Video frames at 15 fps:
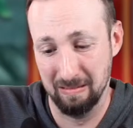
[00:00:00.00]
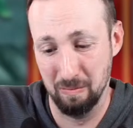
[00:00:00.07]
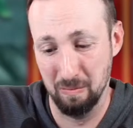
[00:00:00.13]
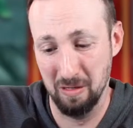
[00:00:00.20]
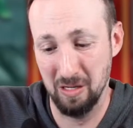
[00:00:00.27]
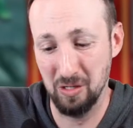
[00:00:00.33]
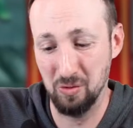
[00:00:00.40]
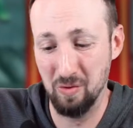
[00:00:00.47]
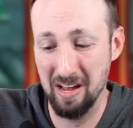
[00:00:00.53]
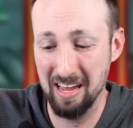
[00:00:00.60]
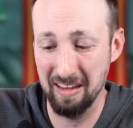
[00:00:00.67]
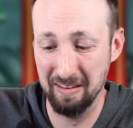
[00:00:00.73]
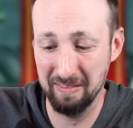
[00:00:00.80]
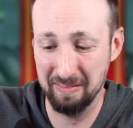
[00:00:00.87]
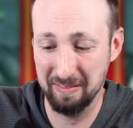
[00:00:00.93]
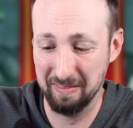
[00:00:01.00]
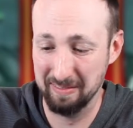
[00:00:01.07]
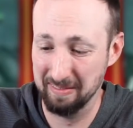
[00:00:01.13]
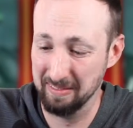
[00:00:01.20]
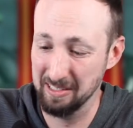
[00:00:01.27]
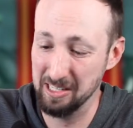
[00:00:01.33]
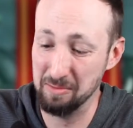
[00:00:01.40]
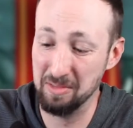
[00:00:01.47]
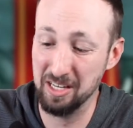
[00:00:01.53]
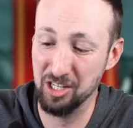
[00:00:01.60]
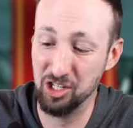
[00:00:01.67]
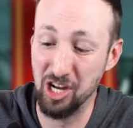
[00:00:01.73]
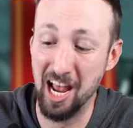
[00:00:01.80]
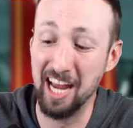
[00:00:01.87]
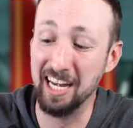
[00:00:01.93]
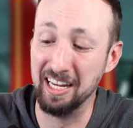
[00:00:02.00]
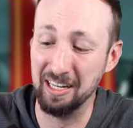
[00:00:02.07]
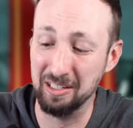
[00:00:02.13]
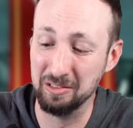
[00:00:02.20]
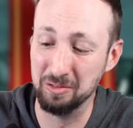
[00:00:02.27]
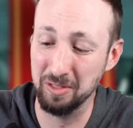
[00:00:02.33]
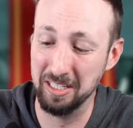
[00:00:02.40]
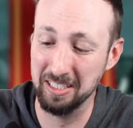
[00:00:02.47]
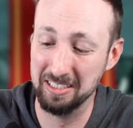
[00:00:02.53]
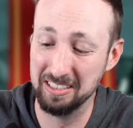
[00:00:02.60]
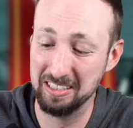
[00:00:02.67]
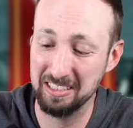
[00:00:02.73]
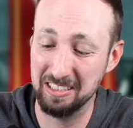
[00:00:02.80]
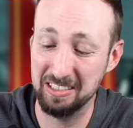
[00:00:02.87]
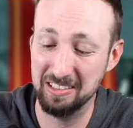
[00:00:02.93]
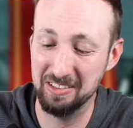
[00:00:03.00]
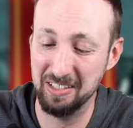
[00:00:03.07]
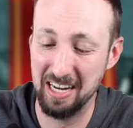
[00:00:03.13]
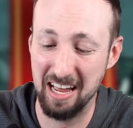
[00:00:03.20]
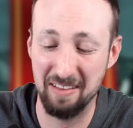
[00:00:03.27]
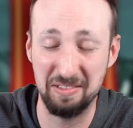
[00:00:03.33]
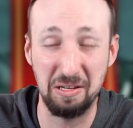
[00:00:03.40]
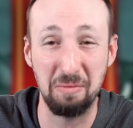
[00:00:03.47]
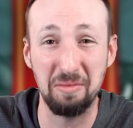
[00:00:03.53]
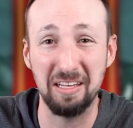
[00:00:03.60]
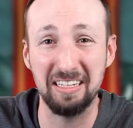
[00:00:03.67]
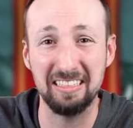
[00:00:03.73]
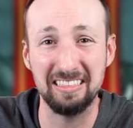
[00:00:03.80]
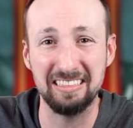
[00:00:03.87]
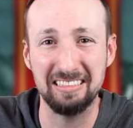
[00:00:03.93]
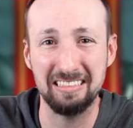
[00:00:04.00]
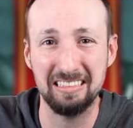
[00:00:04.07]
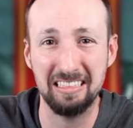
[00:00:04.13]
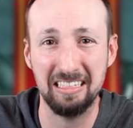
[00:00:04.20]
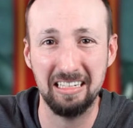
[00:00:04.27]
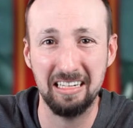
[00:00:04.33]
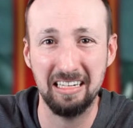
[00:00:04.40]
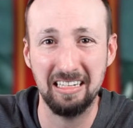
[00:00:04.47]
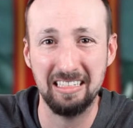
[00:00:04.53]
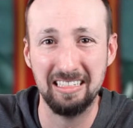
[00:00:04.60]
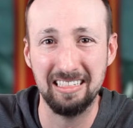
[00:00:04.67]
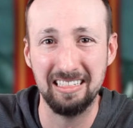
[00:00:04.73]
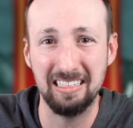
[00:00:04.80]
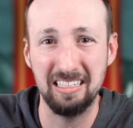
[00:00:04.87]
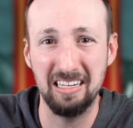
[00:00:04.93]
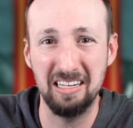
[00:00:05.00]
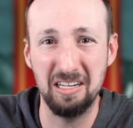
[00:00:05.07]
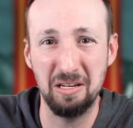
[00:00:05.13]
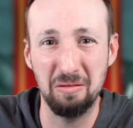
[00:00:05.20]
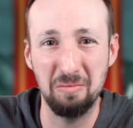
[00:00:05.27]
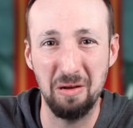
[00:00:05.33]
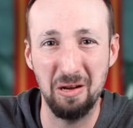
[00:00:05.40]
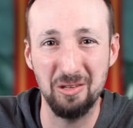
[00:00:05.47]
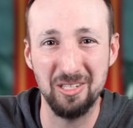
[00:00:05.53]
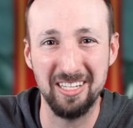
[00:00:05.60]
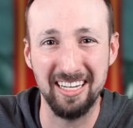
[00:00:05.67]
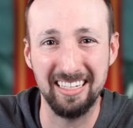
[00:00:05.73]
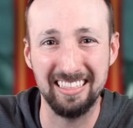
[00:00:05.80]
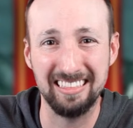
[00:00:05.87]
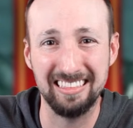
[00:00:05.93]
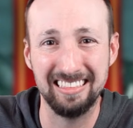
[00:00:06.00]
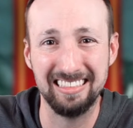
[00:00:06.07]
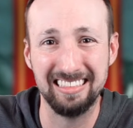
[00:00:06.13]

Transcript: Because why have something shiny when you can have something decomposing?